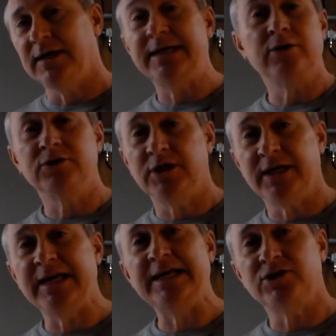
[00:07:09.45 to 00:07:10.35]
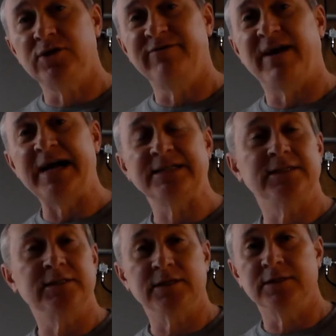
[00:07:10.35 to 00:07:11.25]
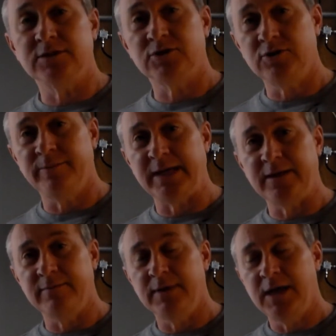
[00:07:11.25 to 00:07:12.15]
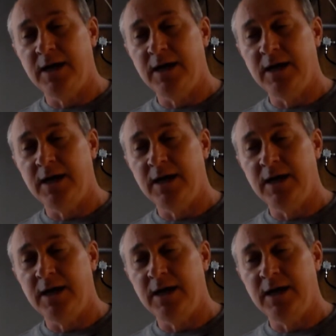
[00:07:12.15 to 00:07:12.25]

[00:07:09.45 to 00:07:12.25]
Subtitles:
energy each device is consuming,